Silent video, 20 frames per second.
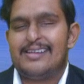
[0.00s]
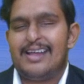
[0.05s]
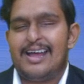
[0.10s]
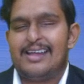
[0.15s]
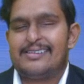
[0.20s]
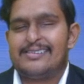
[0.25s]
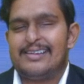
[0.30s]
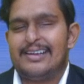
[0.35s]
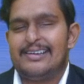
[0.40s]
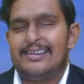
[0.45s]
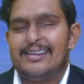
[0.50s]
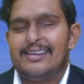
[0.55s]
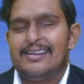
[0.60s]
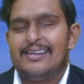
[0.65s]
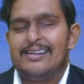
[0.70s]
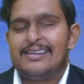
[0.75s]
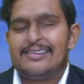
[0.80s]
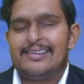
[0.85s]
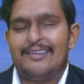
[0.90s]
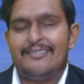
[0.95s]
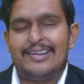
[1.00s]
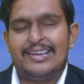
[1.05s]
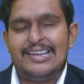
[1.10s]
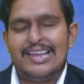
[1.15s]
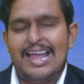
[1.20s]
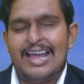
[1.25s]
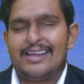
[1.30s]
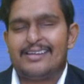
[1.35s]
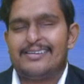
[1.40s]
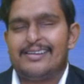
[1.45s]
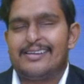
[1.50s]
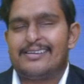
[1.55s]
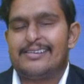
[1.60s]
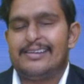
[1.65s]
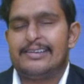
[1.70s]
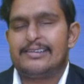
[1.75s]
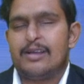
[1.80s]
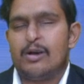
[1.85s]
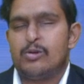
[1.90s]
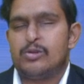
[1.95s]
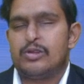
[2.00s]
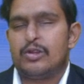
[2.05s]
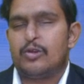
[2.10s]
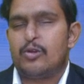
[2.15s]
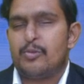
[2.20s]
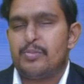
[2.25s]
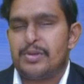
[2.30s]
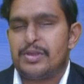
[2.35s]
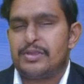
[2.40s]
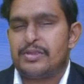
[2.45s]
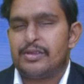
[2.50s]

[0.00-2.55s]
asset 7,60,000 rupees.